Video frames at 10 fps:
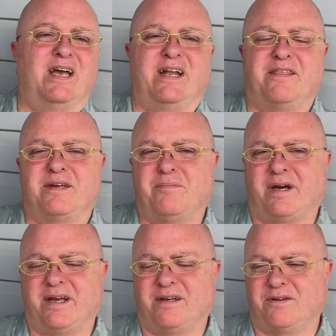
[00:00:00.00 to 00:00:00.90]
anything
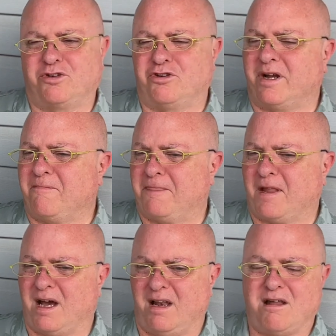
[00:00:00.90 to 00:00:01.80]
by Gurnah.
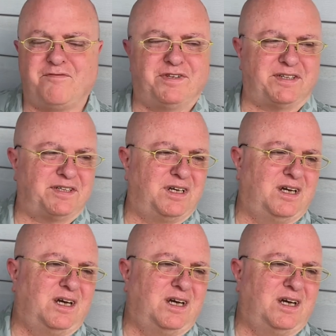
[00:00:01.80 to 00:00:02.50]
I loved it.